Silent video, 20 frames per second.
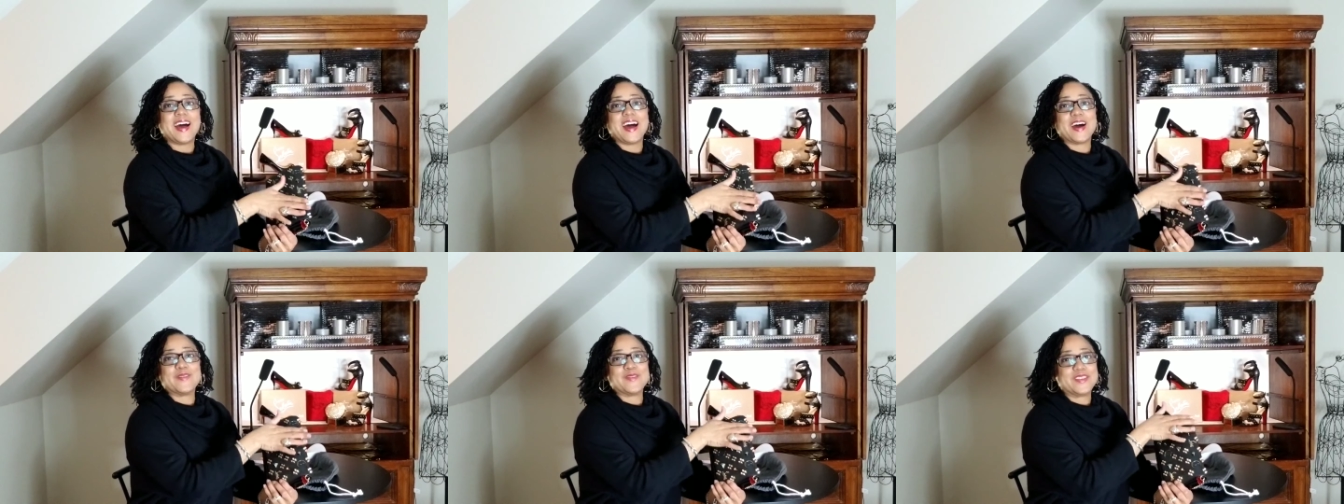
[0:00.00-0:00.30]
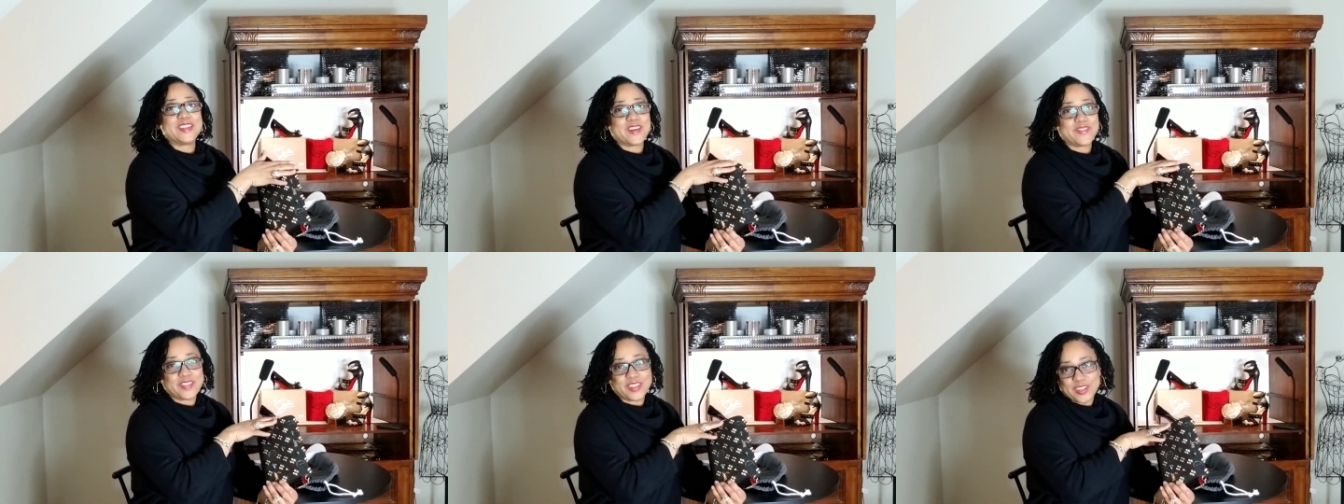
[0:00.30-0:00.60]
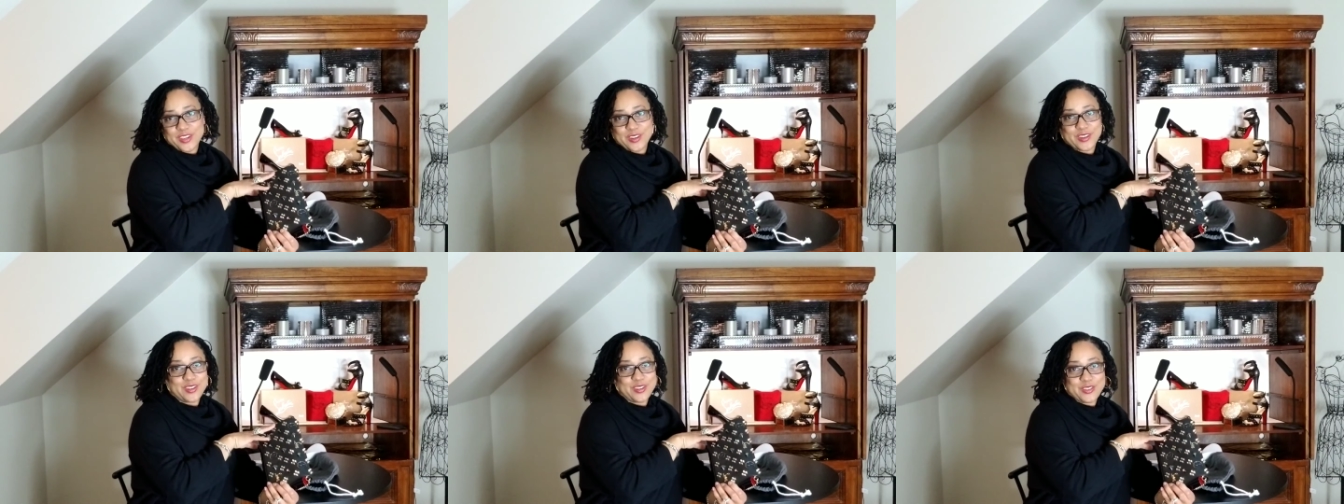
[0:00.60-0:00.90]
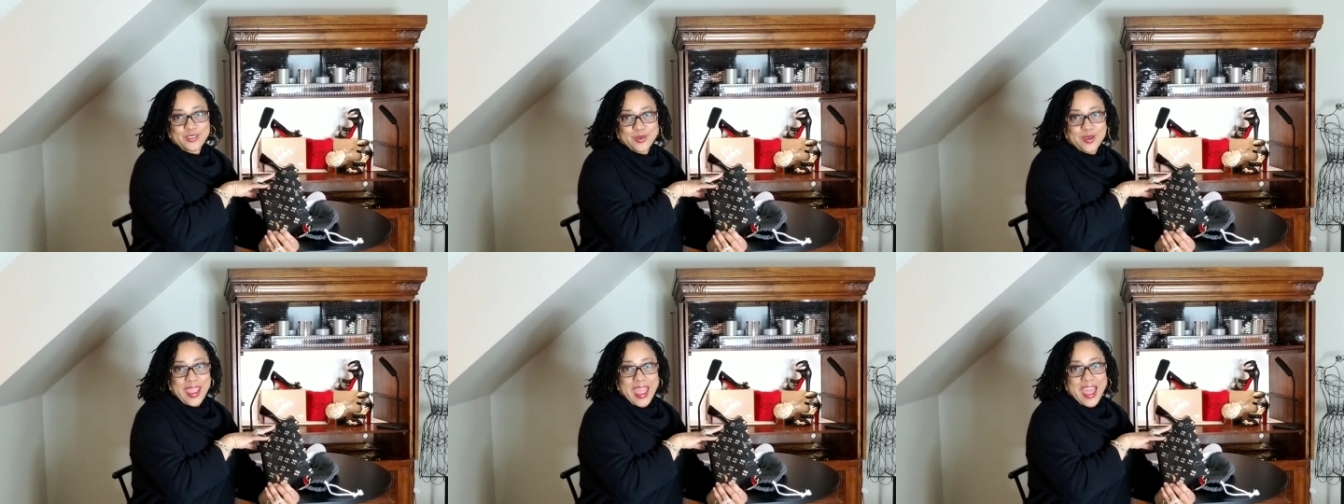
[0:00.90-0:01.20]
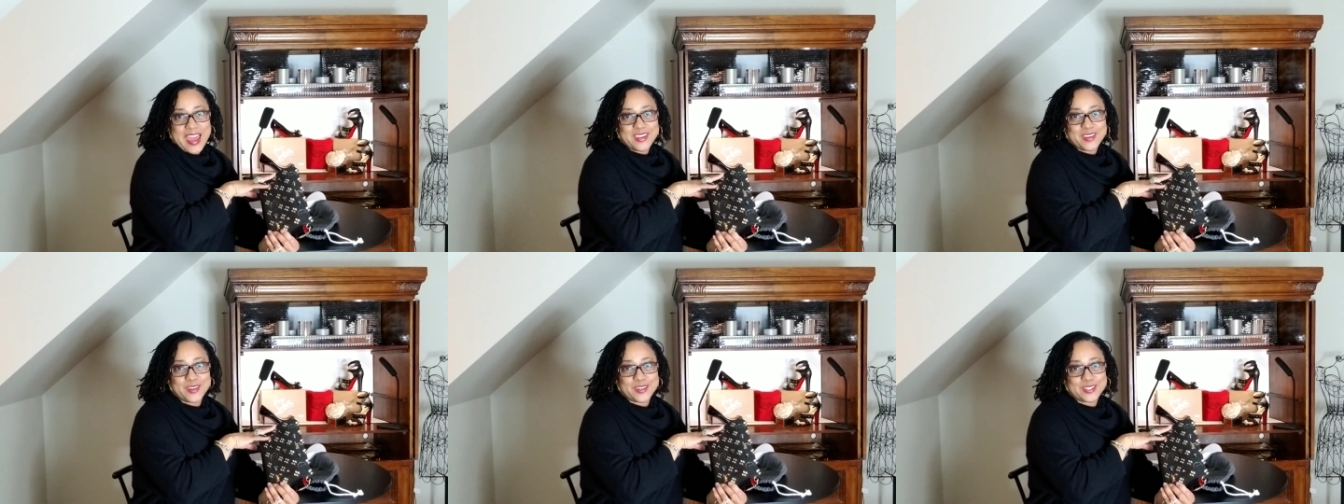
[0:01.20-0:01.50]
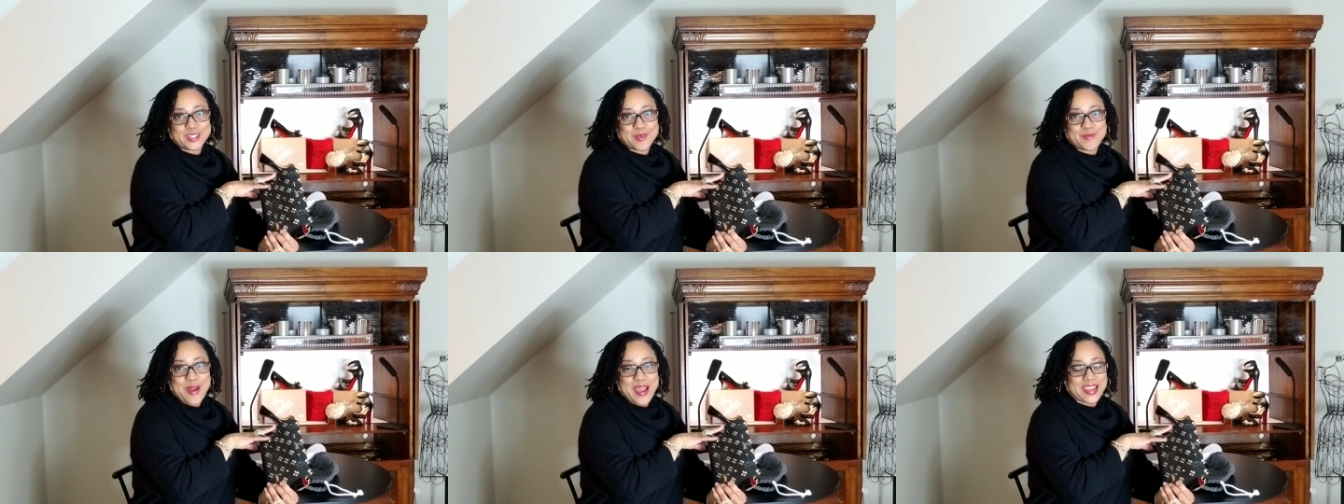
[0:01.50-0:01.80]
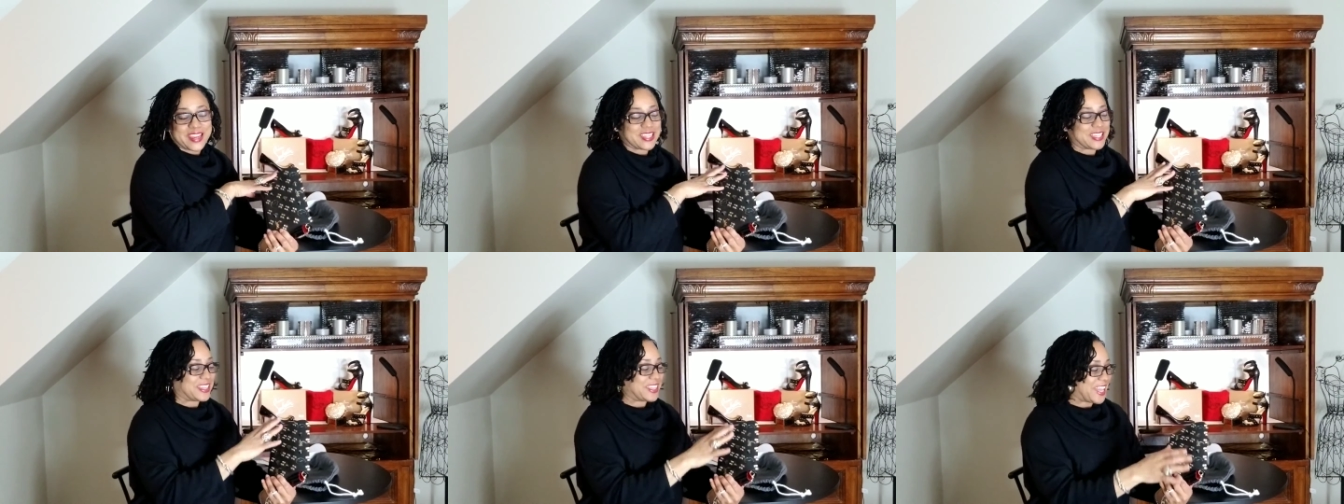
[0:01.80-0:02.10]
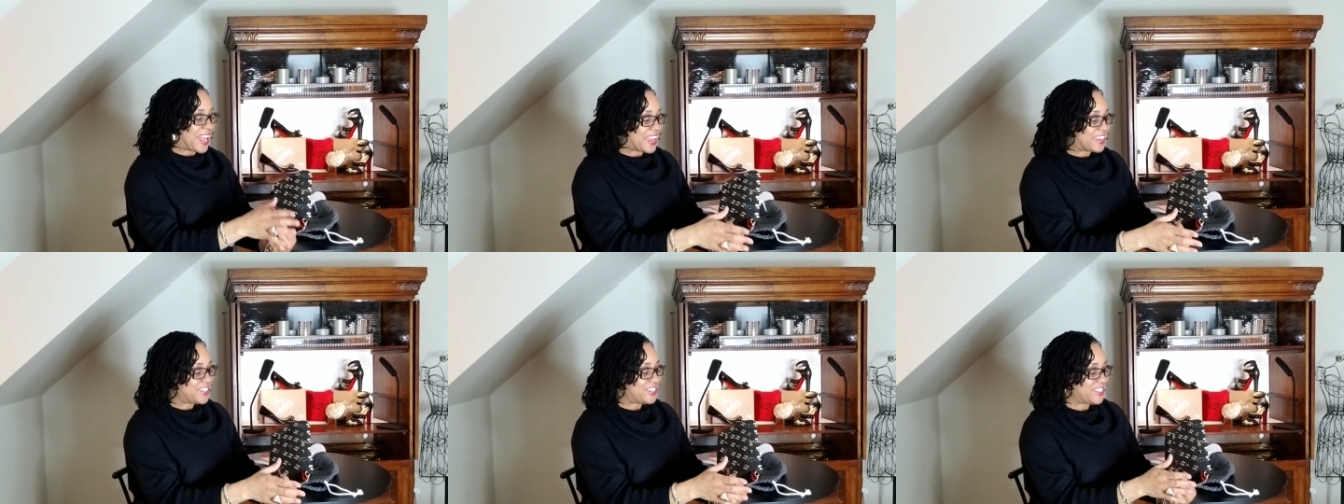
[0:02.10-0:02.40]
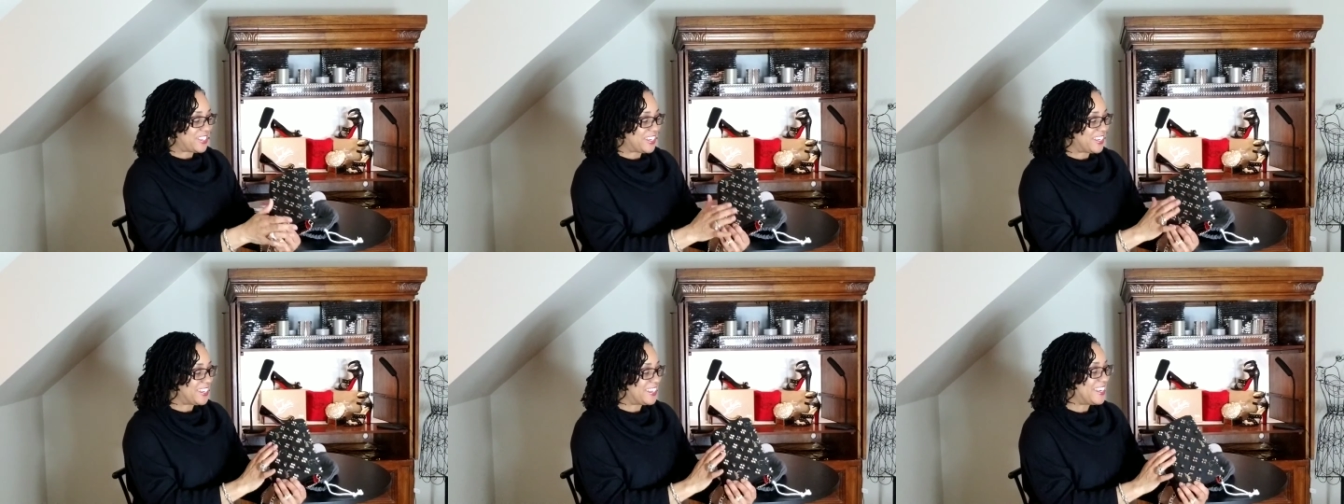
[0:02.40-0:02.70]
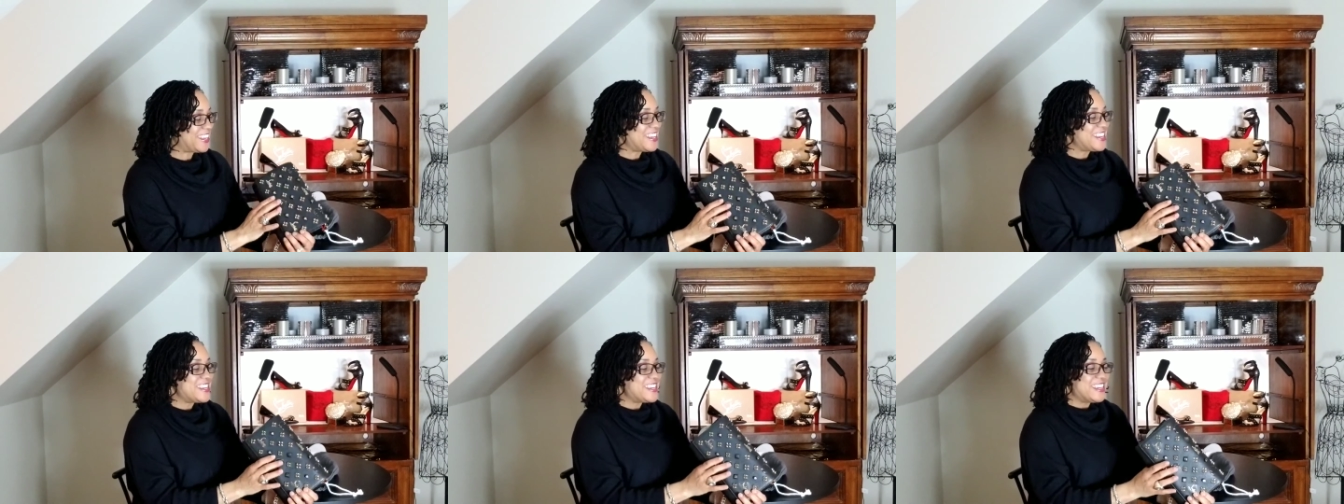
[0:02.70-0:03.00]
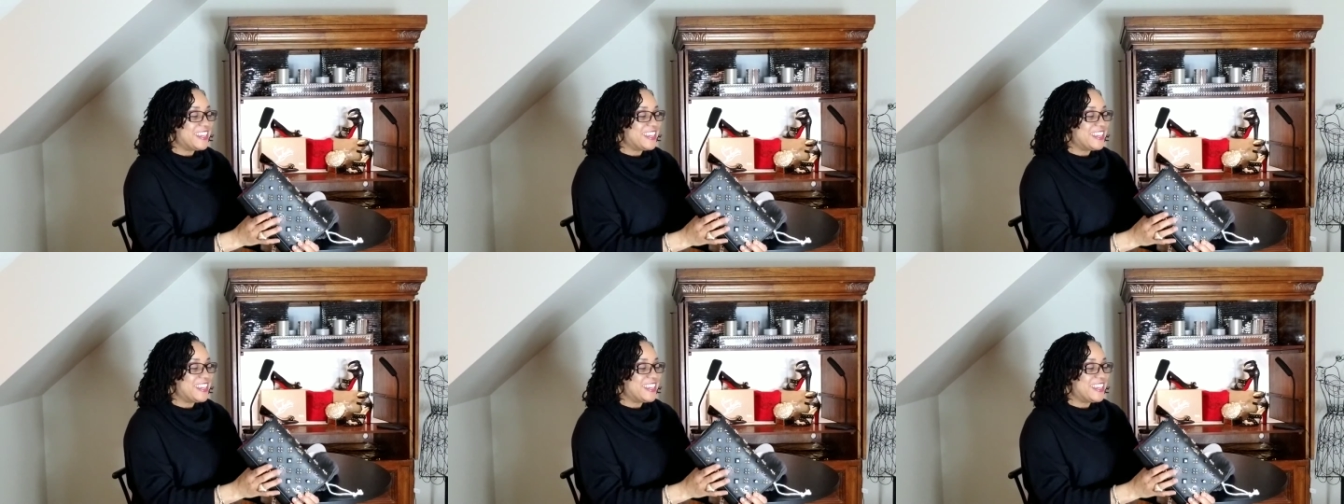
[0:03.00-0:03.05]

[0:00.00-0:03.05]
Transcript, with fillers: I'm definitely going to enjoy adding her to my collection.